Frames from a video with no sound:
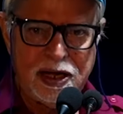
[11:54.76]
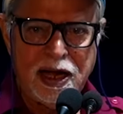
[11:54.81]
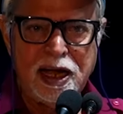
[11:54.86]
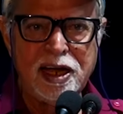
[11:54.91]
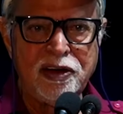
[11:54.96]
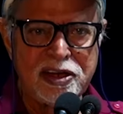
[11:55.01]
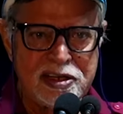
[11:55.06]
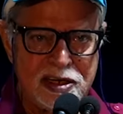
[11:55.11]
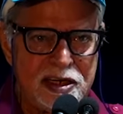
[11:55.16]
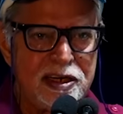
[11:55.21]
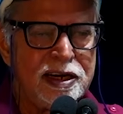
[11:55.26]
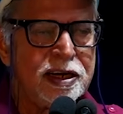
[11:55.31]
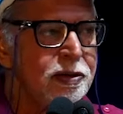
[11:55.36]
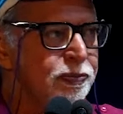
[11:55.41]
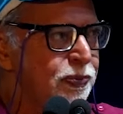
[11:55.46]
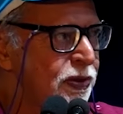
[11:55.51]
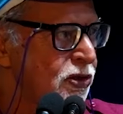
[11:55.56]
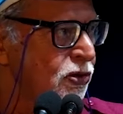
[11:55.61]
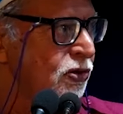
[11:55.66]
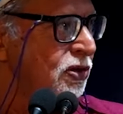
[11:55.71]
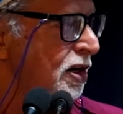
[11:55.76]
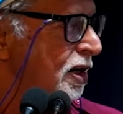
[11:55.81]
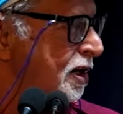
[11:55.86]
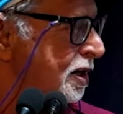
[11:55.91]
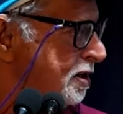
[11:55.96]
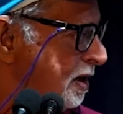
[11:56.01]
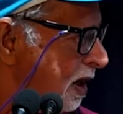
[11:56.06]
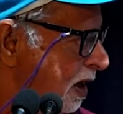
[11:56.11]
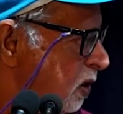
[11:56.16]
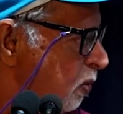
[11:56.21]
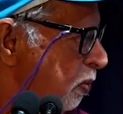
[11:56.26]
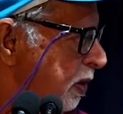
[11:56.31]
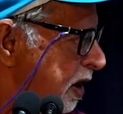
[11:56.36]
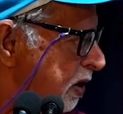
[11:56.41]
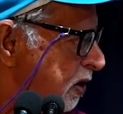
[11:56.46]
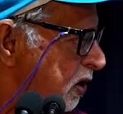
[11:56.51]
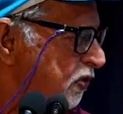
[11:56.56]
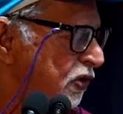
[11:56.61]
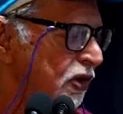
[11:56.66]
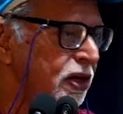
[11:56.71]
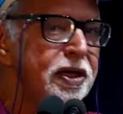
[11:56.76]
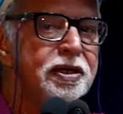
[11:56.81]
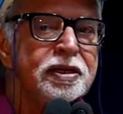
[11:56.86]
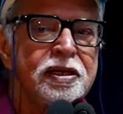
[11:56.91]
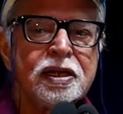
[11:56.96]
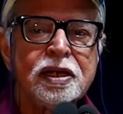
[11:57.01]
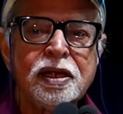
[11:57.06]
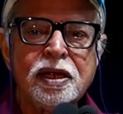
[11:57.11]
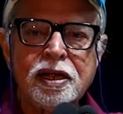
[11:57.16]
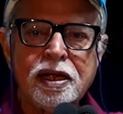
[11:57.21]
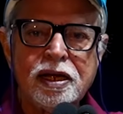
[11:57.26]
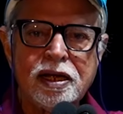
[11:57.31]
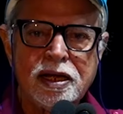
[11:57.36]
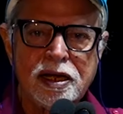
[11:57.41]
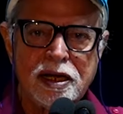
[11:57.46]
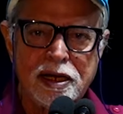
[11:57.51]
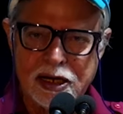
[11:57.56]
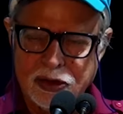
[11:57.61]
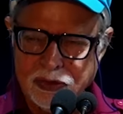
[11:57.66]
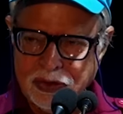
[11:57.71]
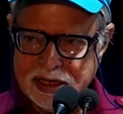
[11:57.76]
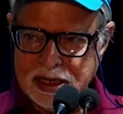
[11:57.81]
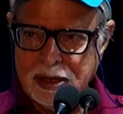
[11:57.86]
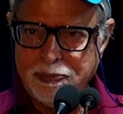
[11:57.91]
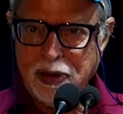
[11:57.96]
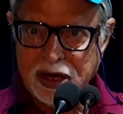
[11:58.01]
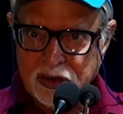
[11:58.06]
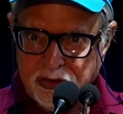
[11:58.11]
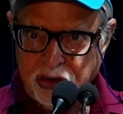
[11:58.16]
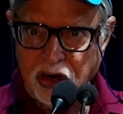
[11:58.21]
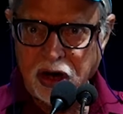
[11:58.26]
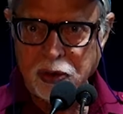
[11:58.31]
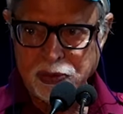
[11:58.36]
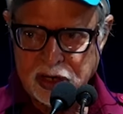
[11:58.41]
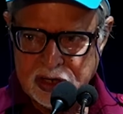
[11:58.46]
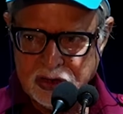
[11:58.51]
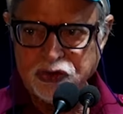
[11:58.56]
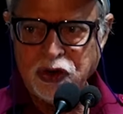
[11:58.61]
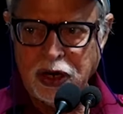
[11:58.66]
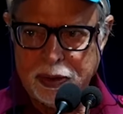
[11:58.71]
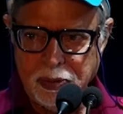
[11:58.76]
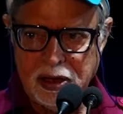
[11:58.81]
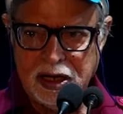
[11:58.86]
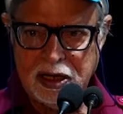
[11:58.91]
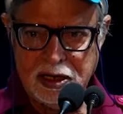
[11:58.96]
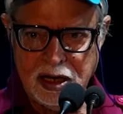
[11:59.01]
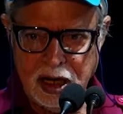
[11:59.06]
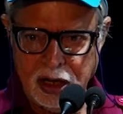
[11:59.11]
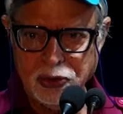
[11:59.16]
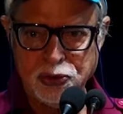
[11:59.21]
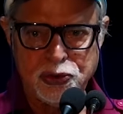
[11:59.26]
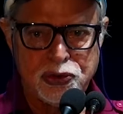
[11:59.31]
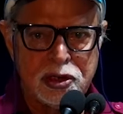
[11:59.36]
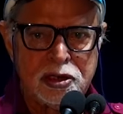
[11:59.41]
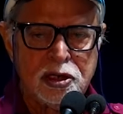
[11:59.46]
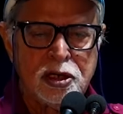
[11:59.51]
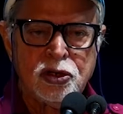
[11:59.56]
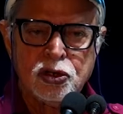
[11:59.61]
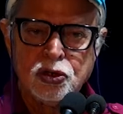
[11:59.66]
I was reading Kishan's autobiography, it was a big farmer's family house.